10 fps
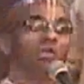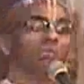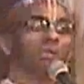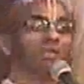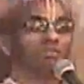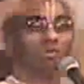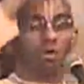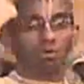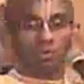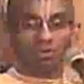the places all
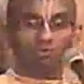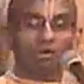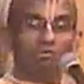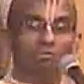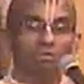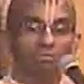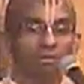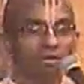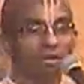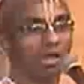over the world where
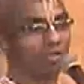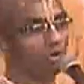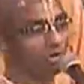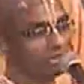people are not